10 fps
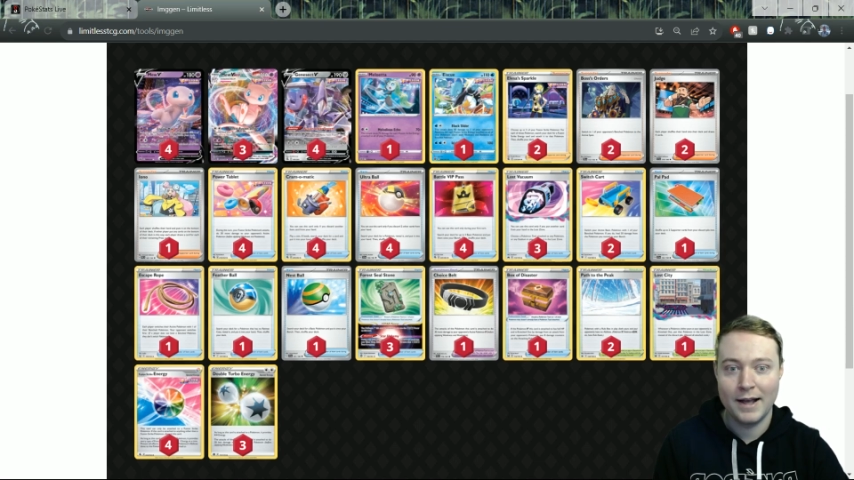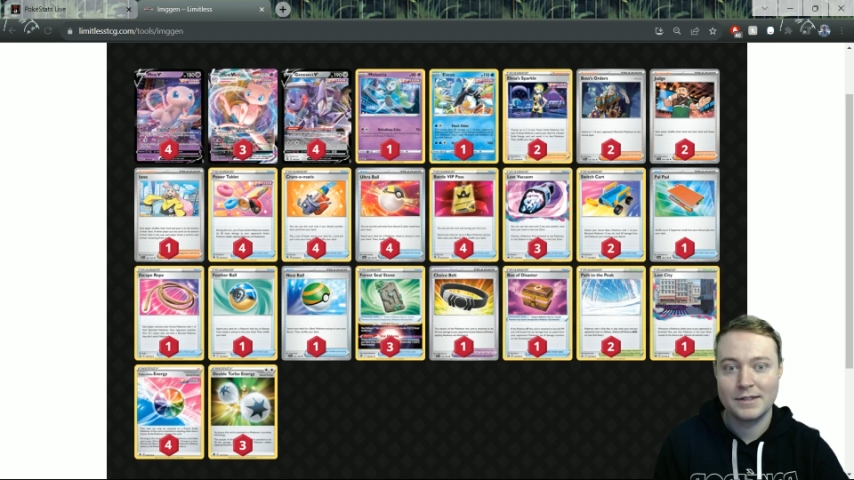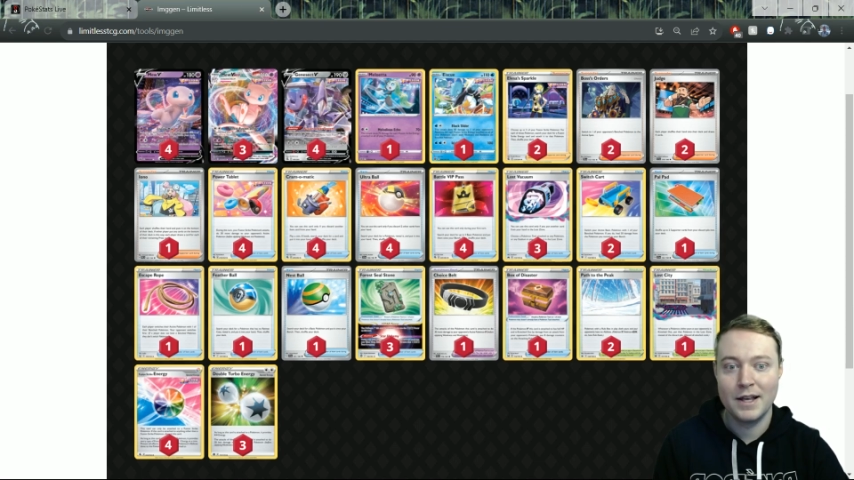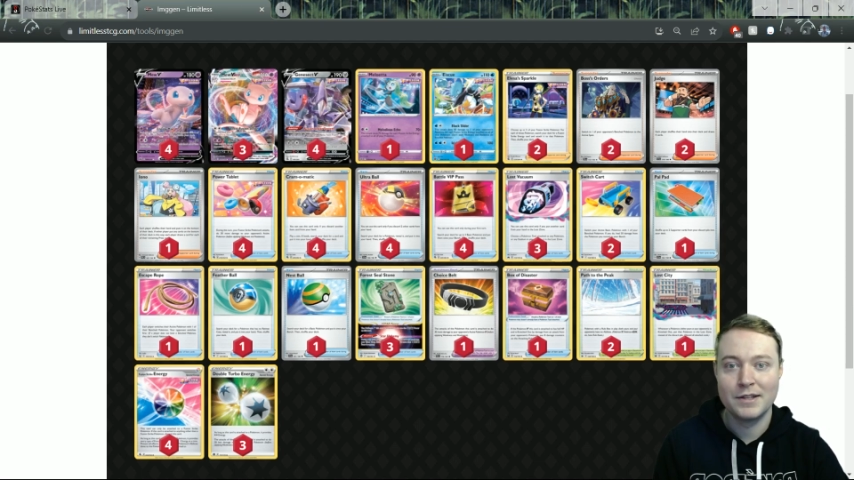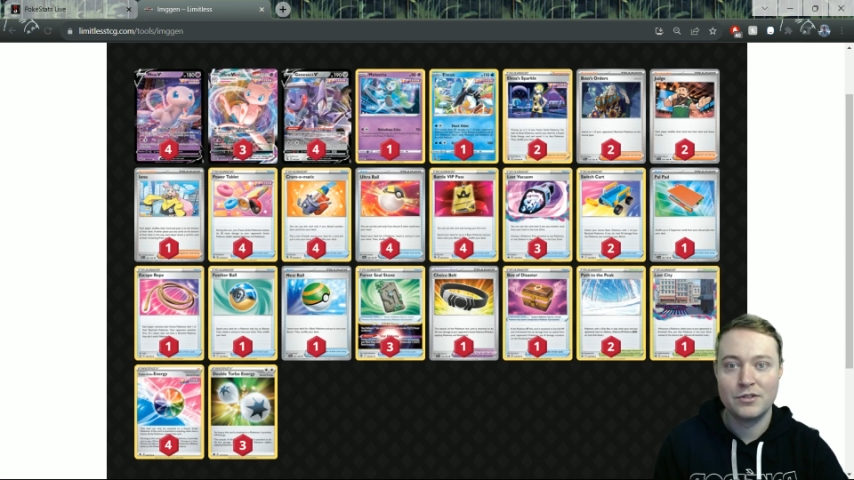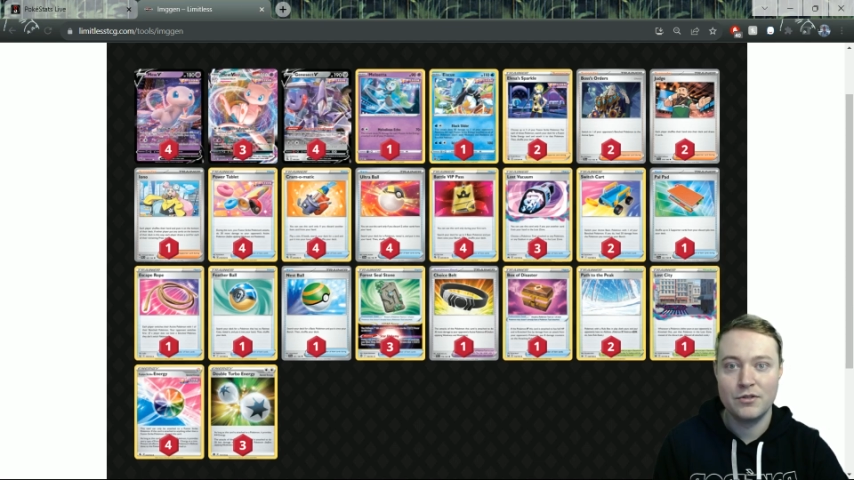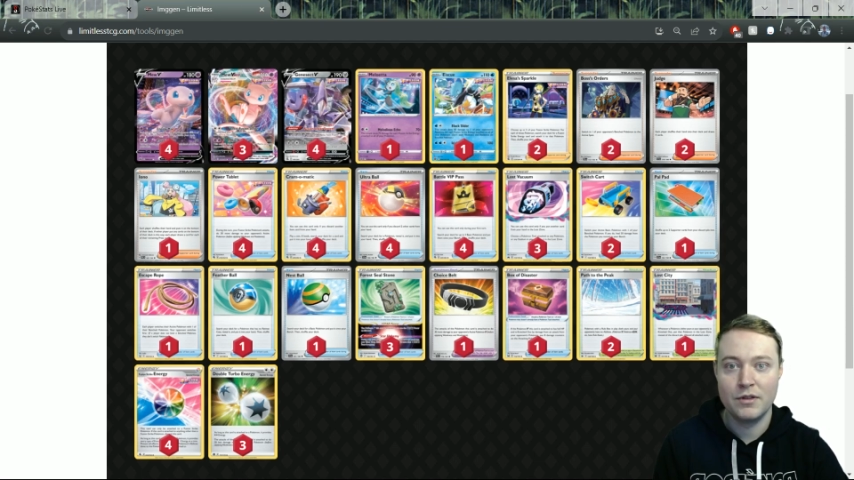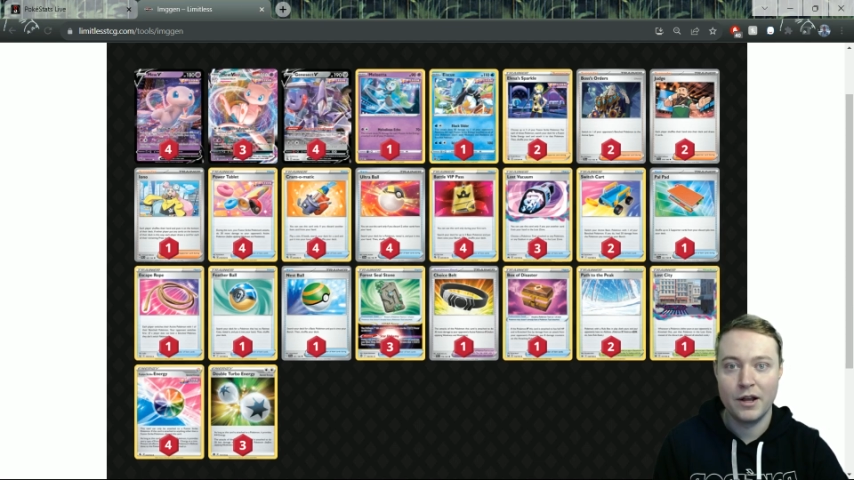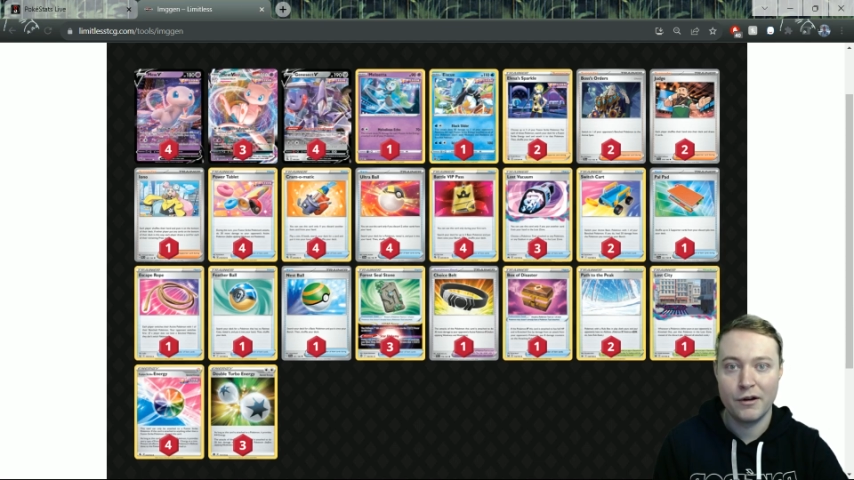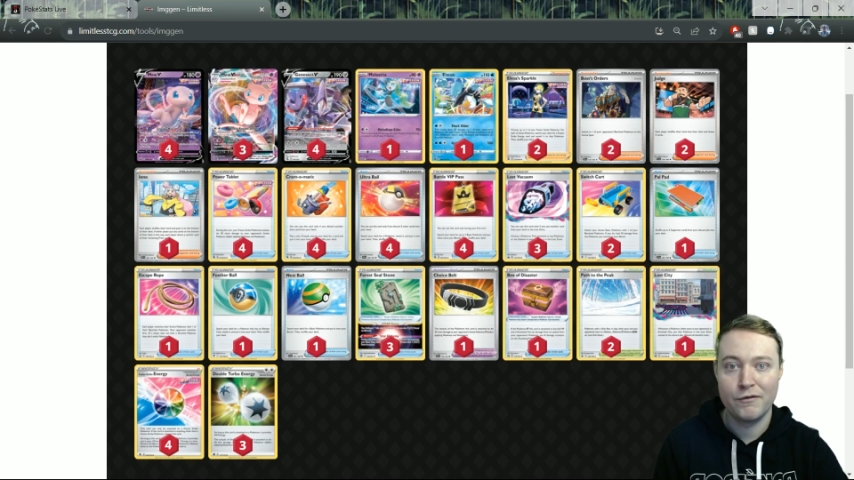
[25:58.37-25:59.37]
access
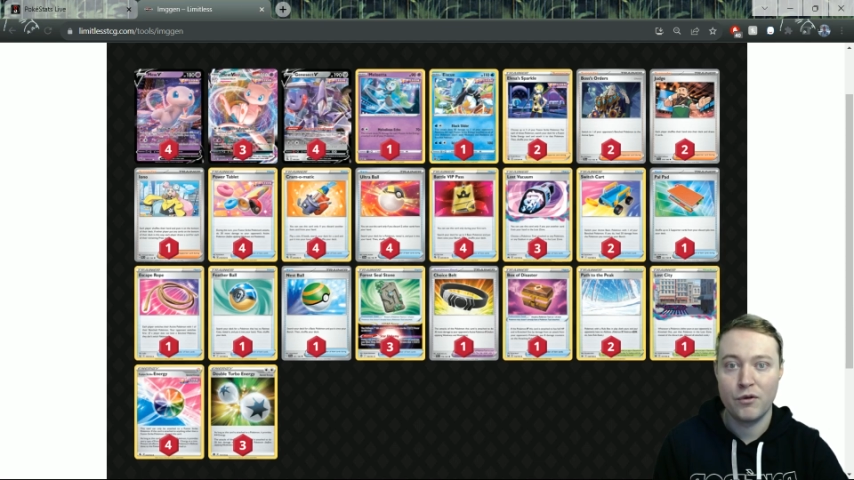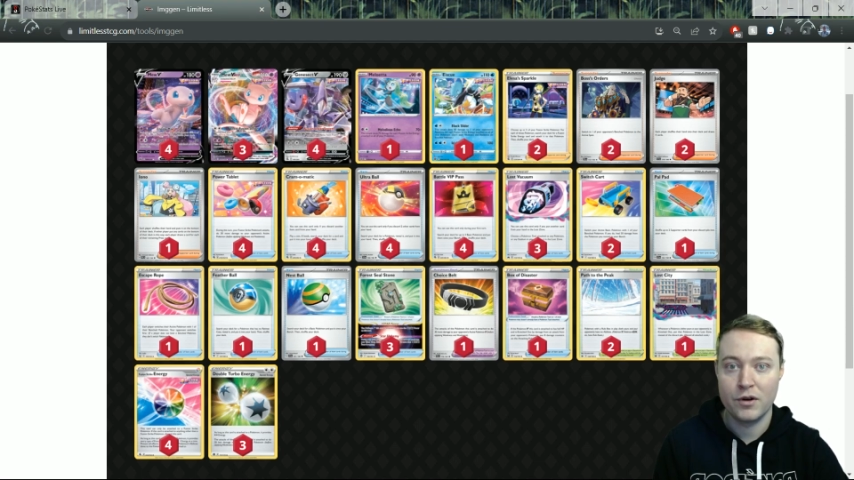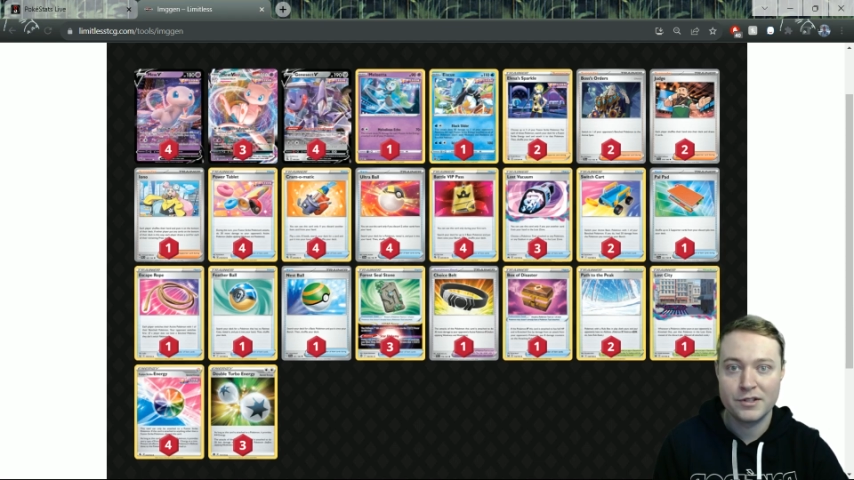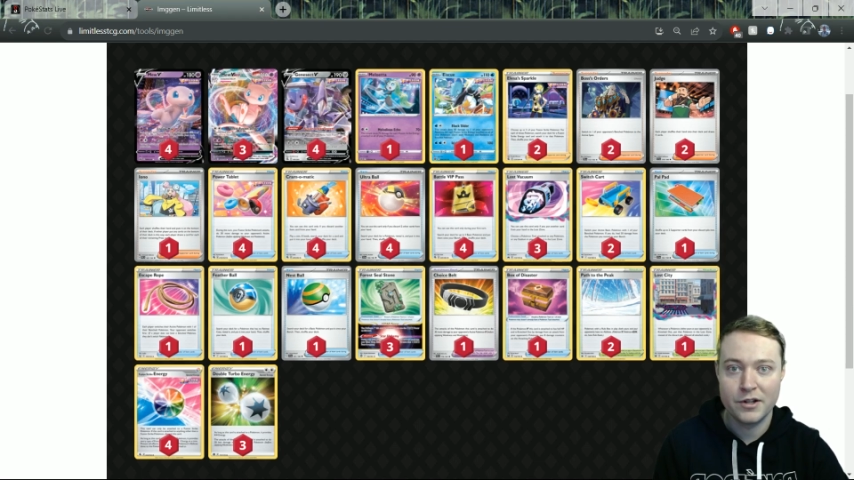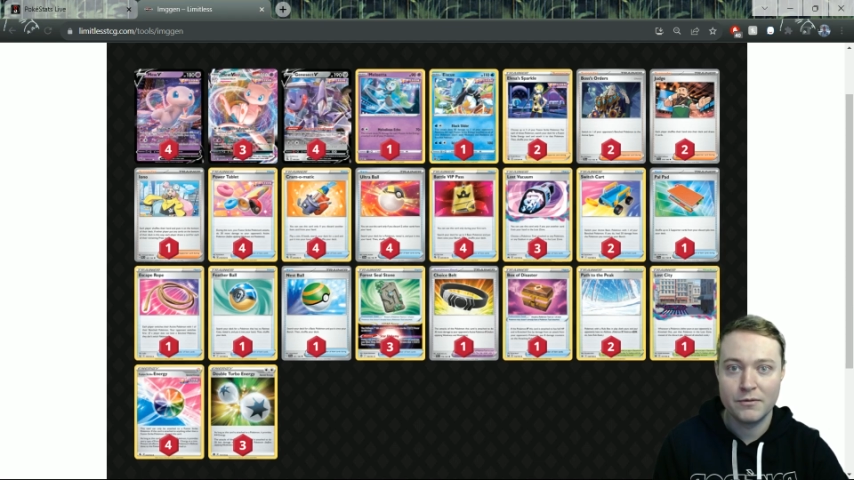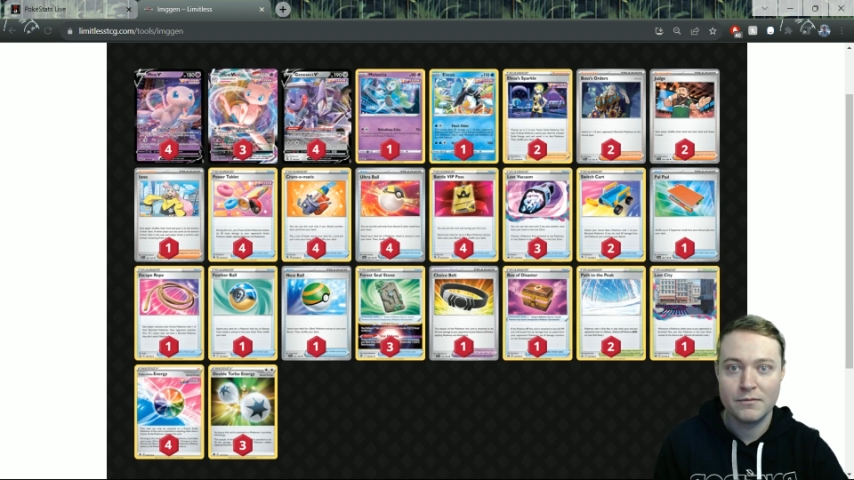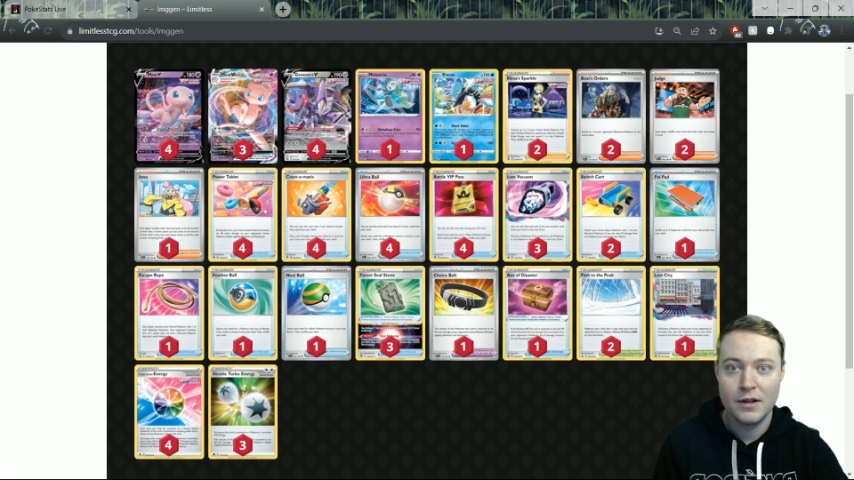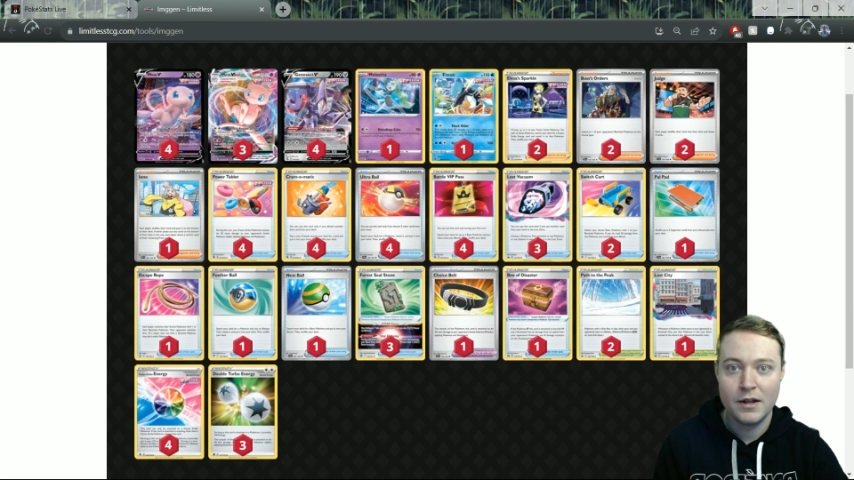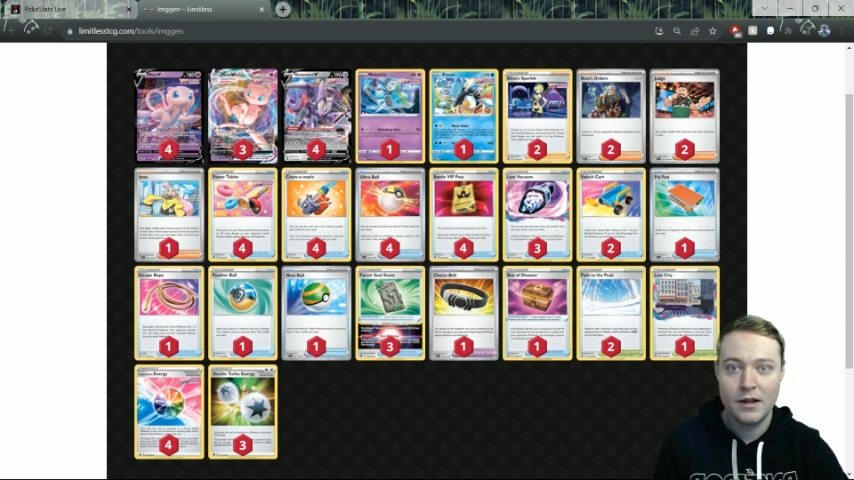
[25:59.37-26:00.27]
to their Forest Stone.